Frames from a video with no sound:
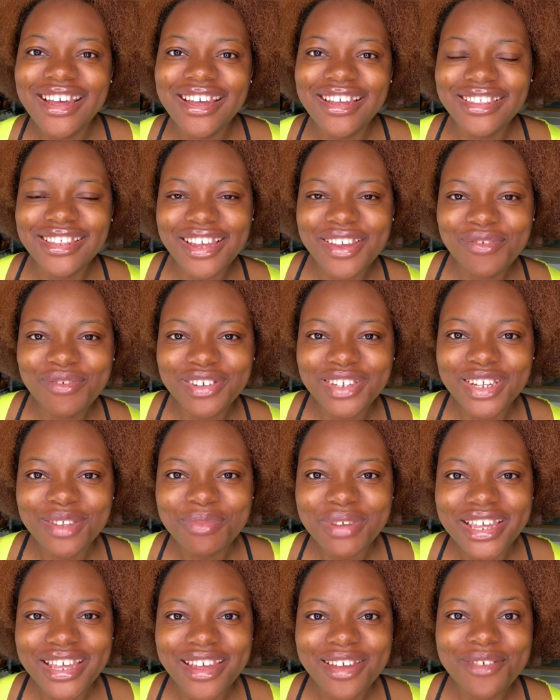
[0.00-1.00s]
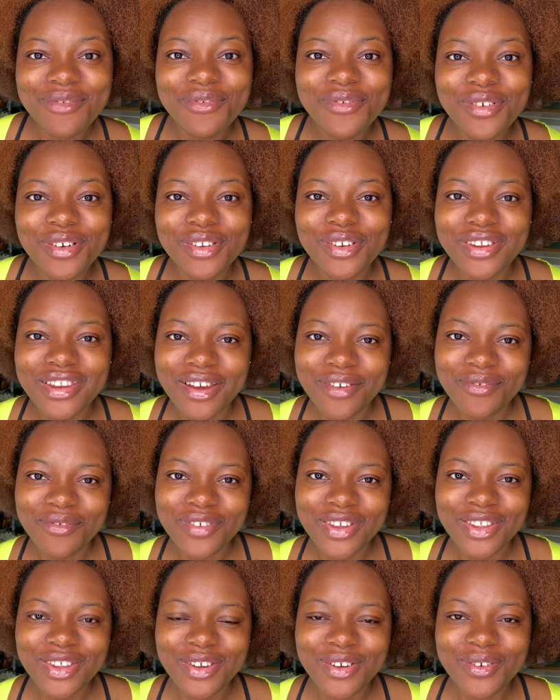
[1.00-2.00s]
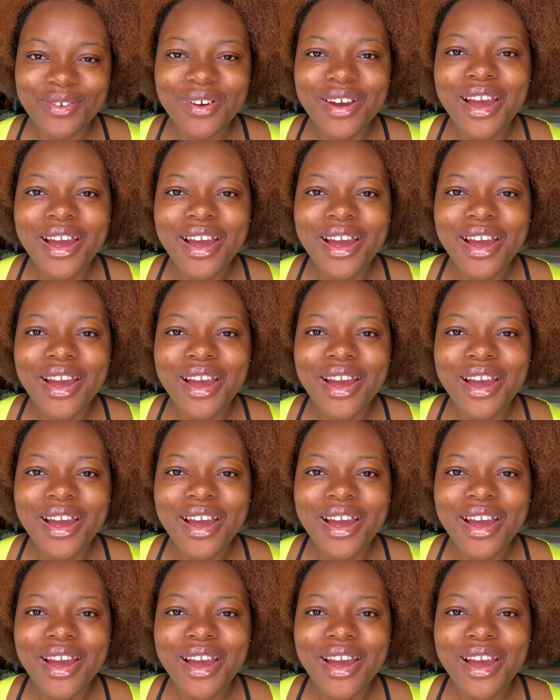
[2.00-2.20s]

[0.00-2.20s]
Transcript: Thanks for joining me again for another video.